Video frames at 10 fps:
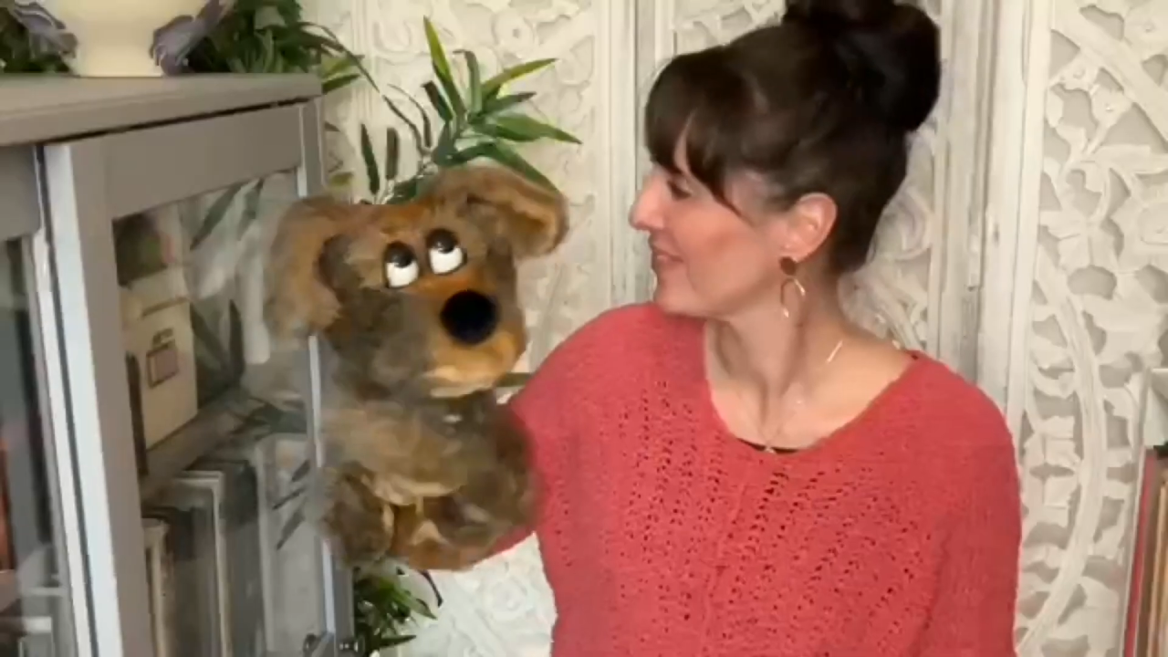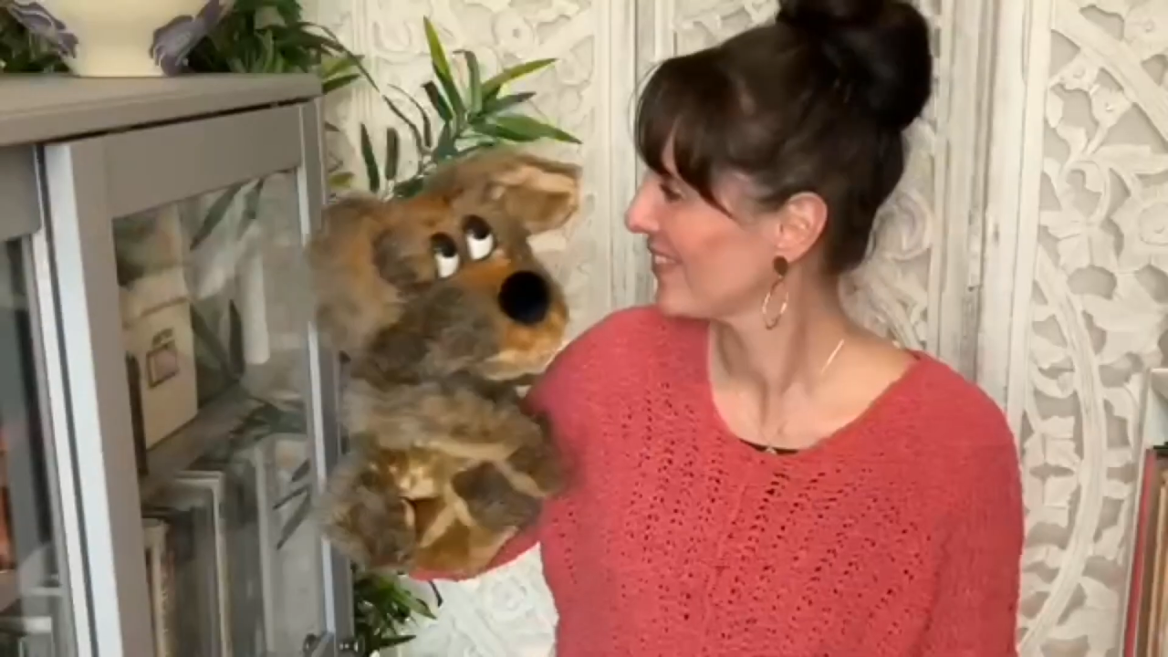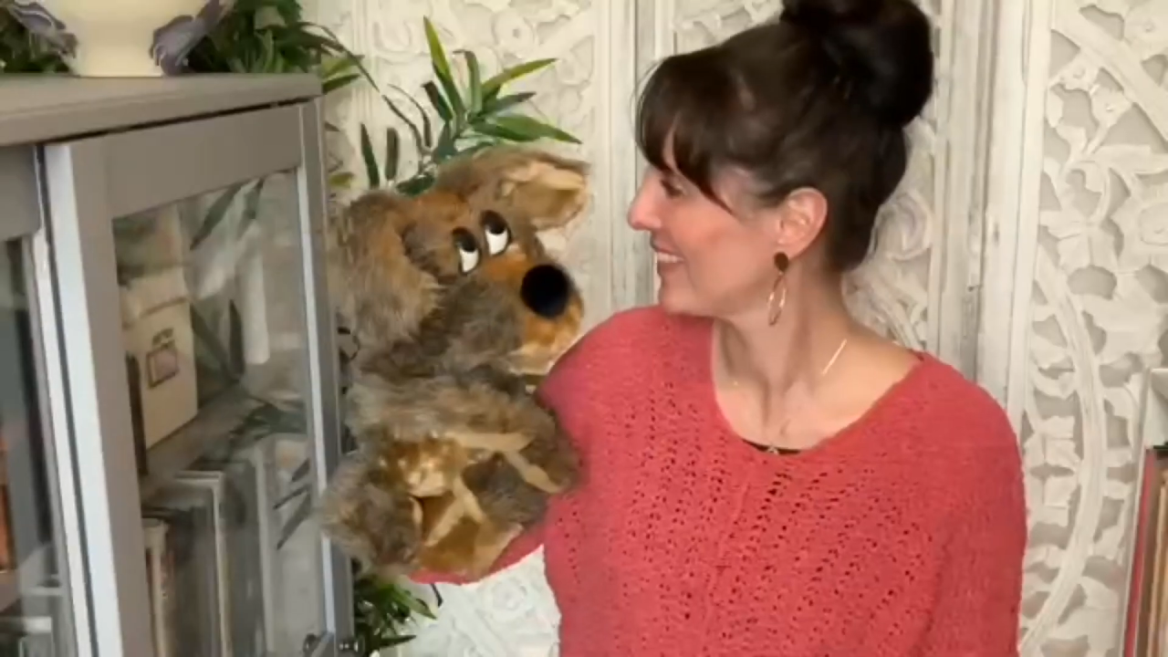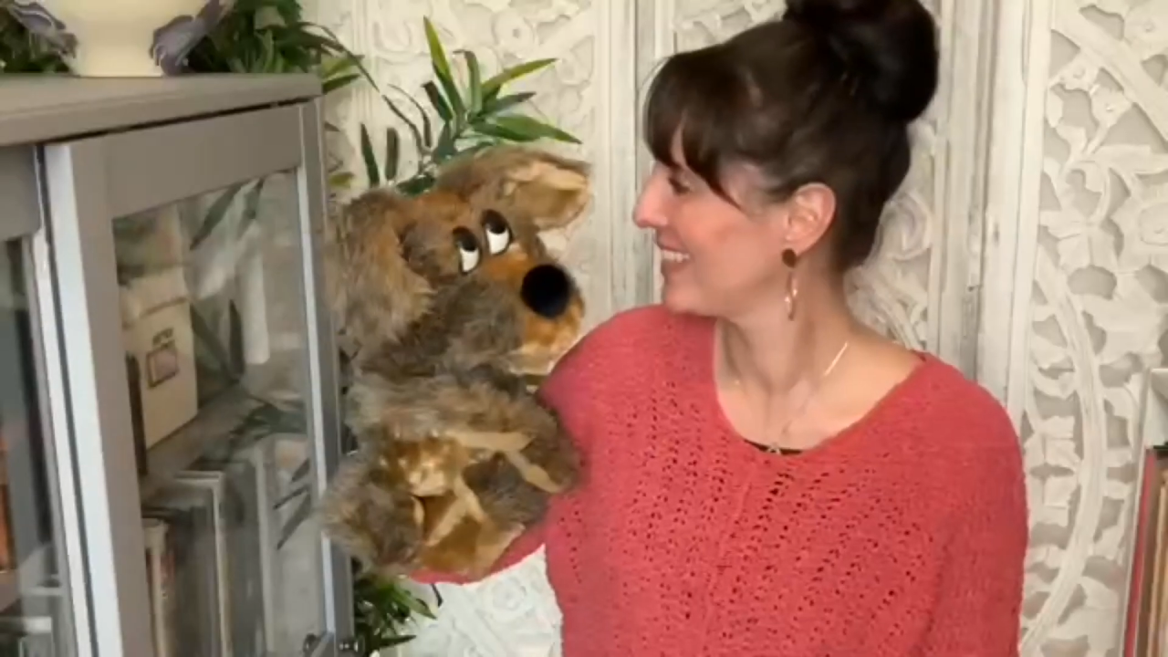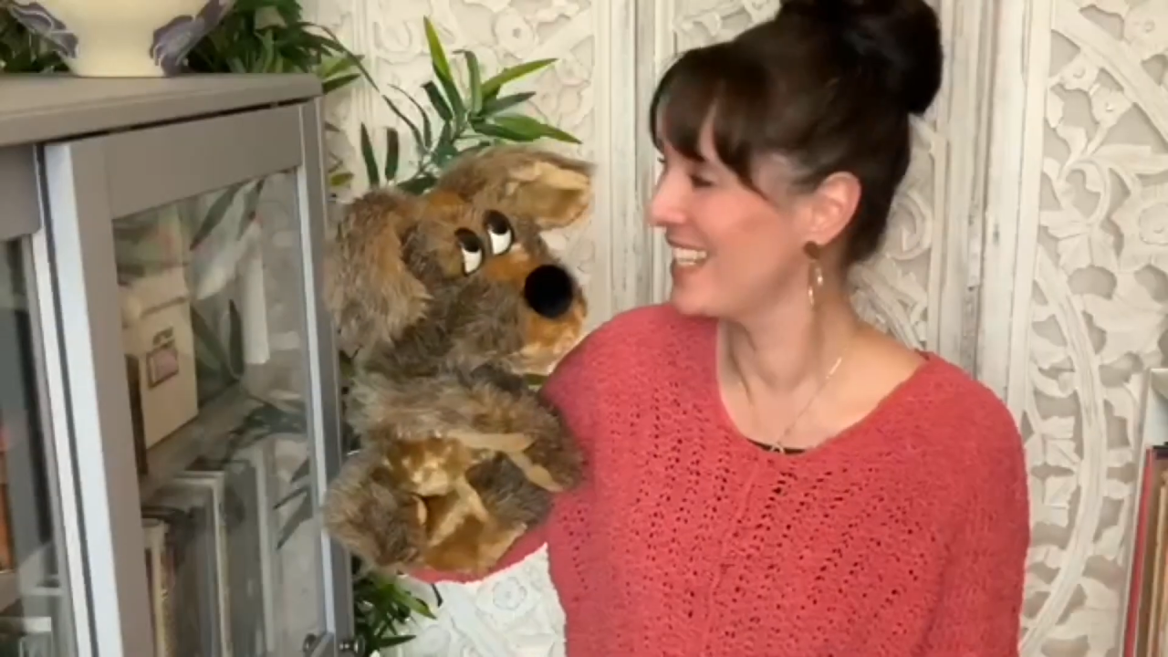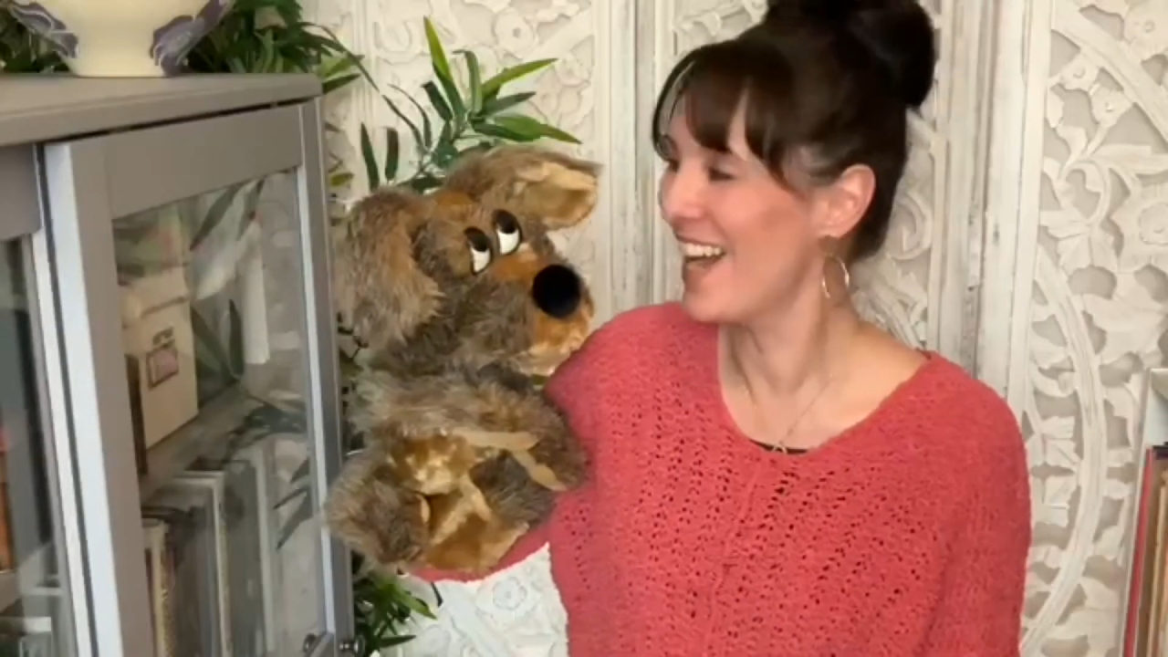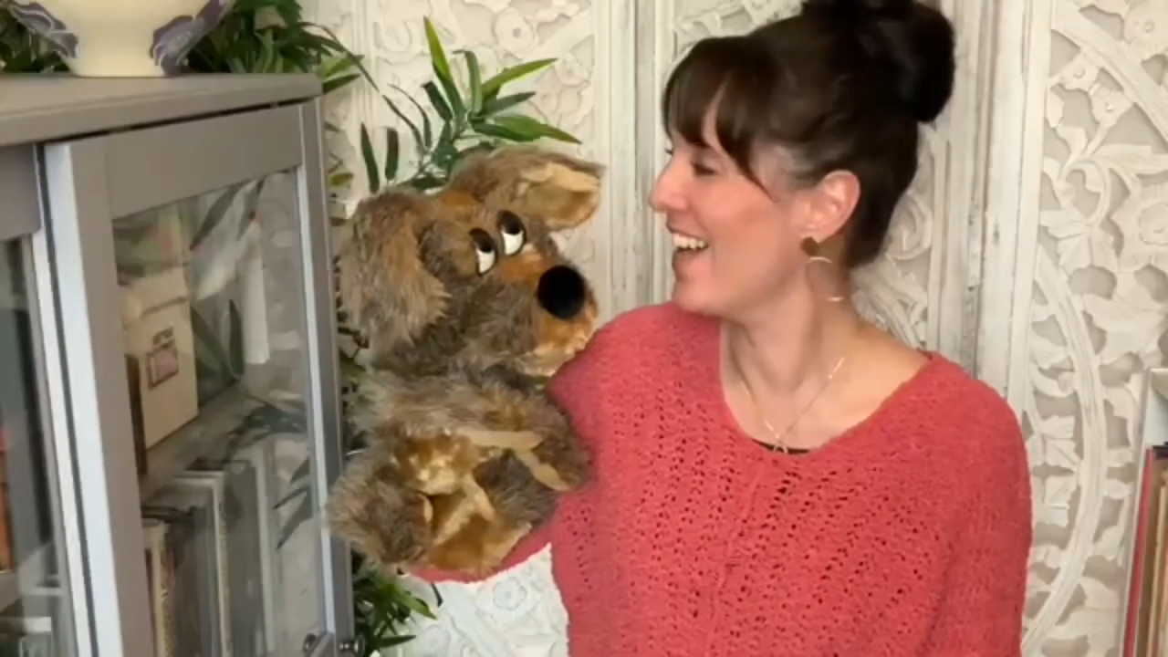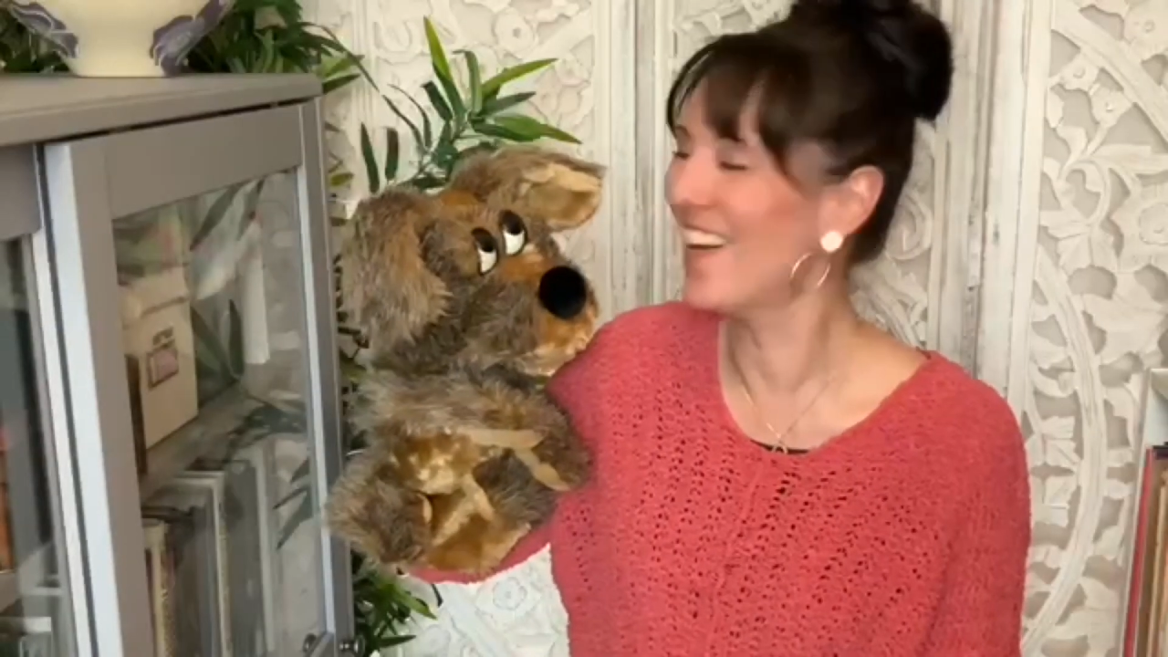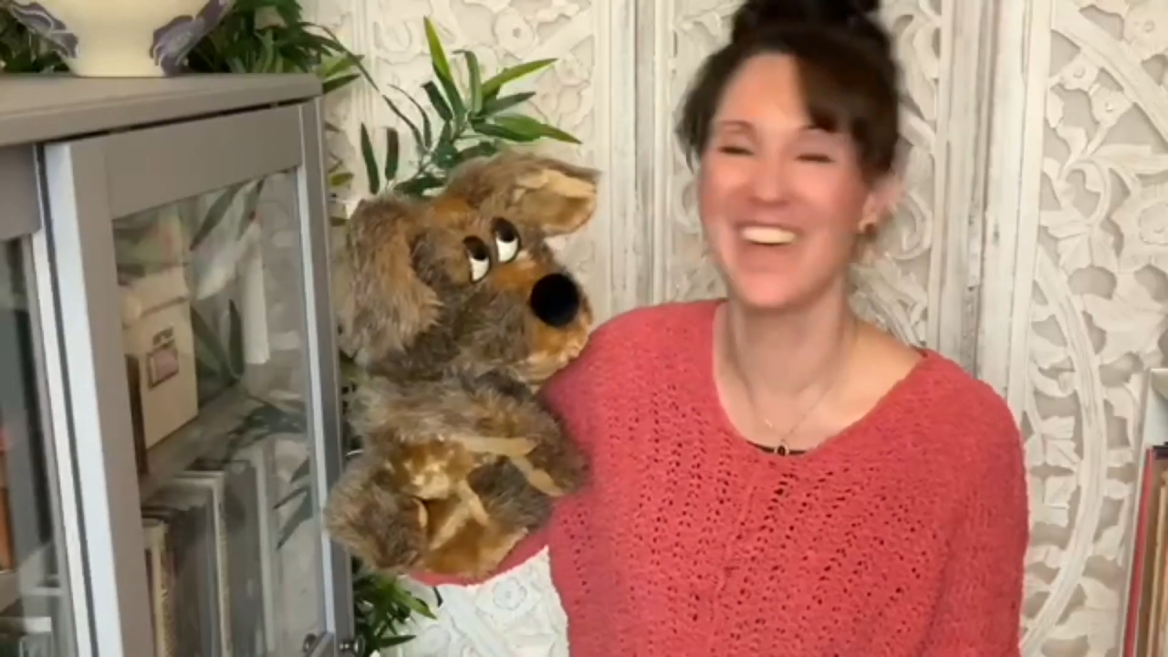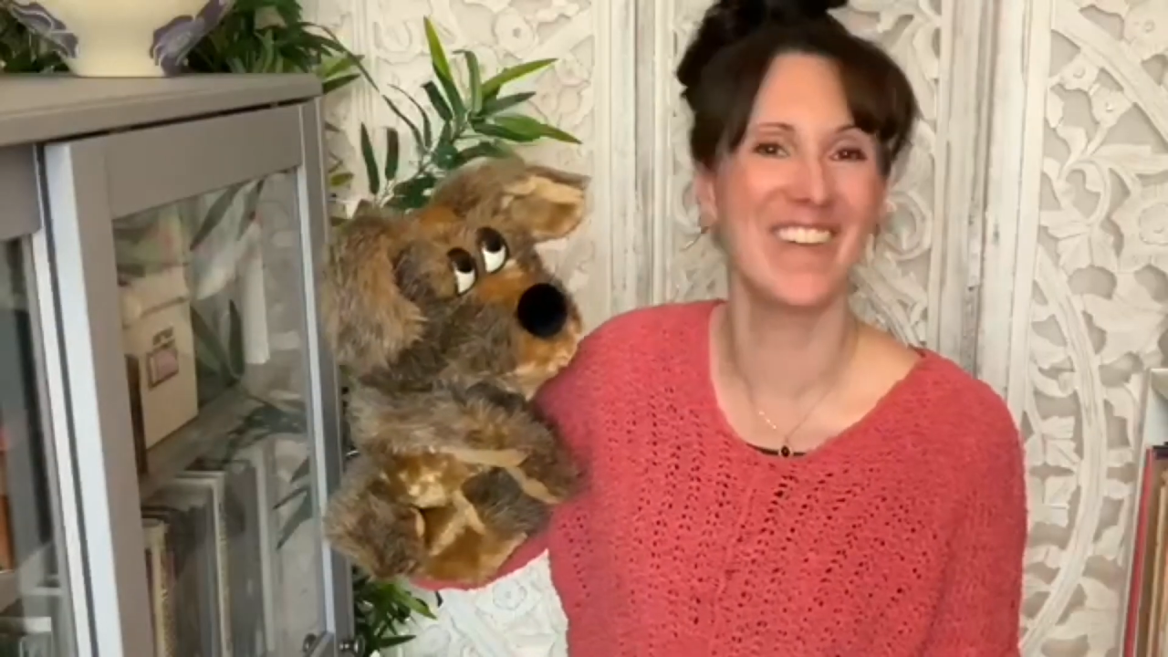
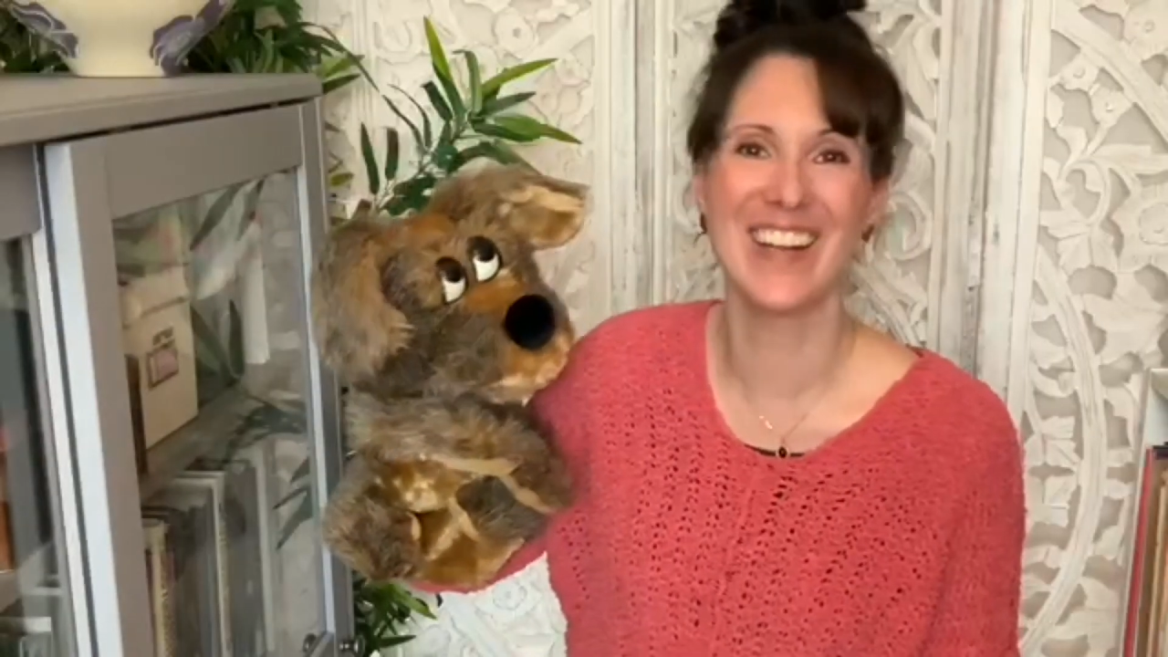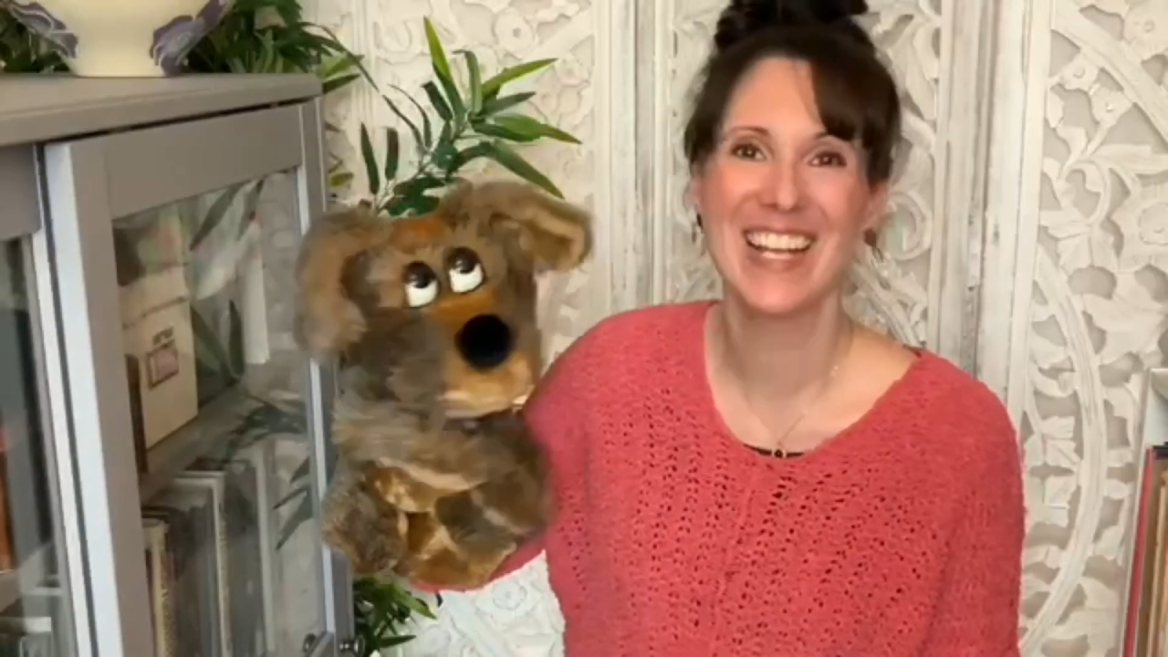No,